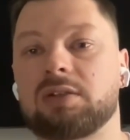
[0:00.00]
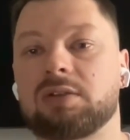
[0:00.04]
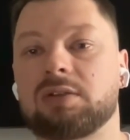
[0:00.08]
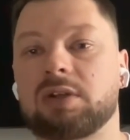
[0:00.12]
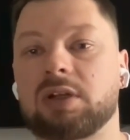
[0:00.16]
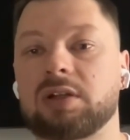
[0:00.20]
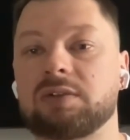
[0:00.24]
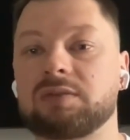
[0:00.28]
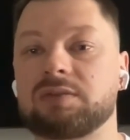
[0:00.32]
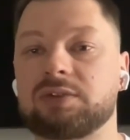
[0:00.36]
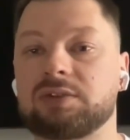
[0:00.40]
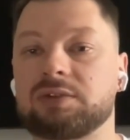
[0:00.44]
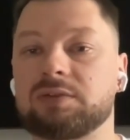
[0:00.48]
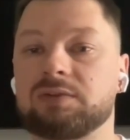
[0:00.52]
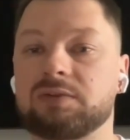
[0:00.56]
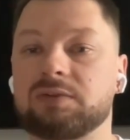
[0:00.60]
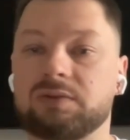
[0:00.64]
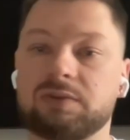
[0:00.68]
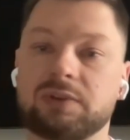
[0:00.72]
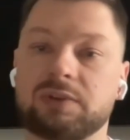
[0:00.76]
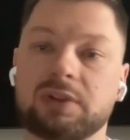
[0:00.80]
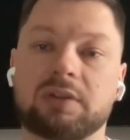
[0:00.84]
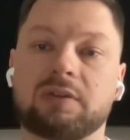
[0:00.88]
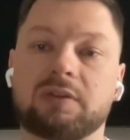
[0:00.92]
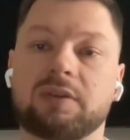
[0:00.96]
You have to
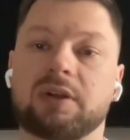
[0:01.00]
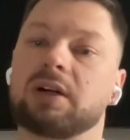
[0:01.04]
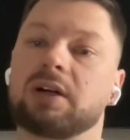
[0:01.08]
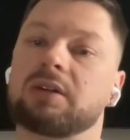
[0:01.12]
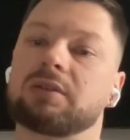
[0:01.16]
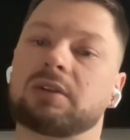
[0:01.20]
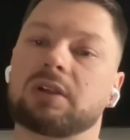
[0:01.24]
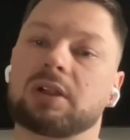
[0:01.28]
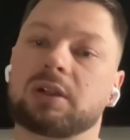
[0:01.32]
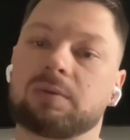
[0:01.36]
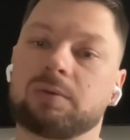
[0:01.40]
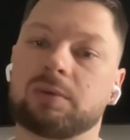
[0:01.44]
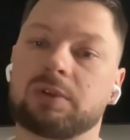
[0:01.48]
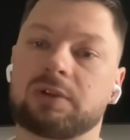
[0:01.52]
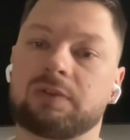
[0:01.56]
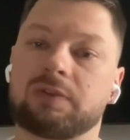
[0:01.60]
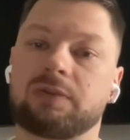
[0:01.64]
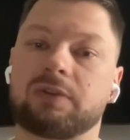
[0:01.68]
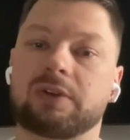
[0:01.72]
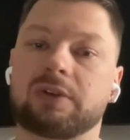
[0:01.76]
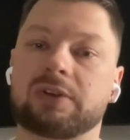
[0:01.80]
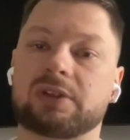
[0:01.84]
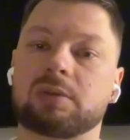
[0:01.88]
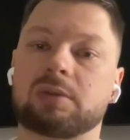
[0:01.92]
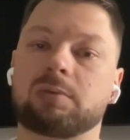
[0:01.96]
figure out like what are,
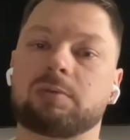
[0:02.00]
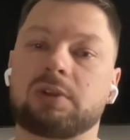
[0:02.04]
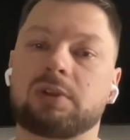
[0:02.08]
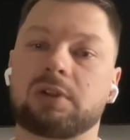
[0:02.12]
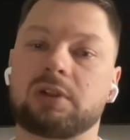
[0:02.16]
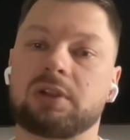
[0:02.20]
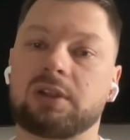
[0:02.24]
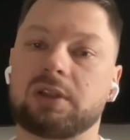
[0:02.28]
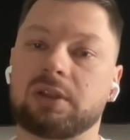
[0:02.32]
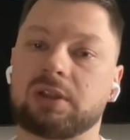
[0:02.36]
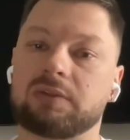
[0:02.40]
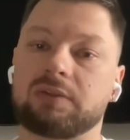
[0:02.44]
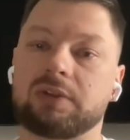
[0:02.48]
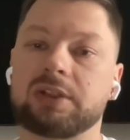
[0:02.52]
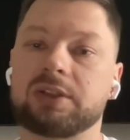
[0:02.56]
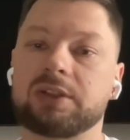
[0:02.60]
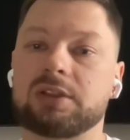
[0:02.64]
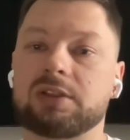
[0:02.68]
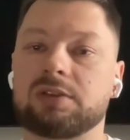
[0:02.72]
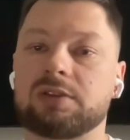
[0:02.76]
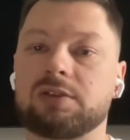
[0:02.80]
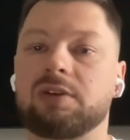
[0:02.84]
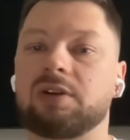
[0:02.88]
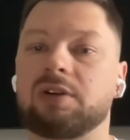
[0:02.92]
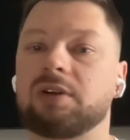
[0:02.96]
for example, are the
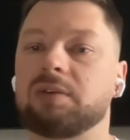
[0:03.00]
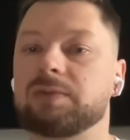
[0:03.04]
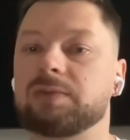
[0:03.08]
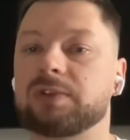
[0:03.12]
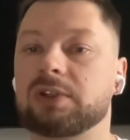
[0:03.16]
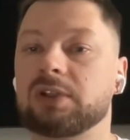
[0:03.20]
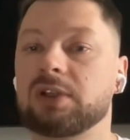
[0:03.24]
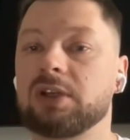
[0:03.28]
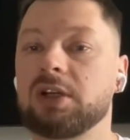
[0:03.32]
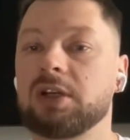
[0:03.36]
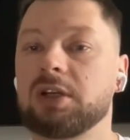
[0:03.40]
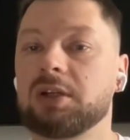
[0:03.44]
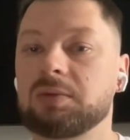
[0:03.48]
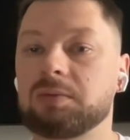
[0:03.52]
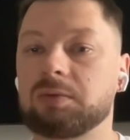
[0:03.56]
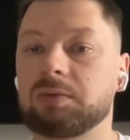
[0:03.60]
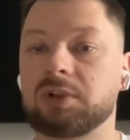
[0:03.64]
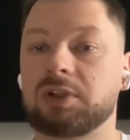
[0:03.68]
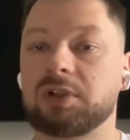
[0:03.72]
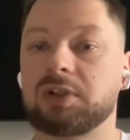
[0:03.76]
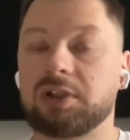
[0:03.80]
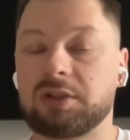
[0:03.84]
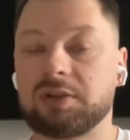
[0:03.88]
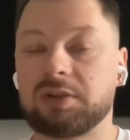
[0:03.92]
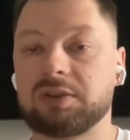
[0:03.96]
credit terms,
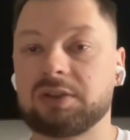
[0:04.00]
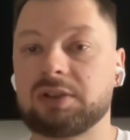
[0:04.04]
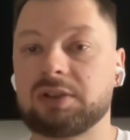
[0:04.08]
what are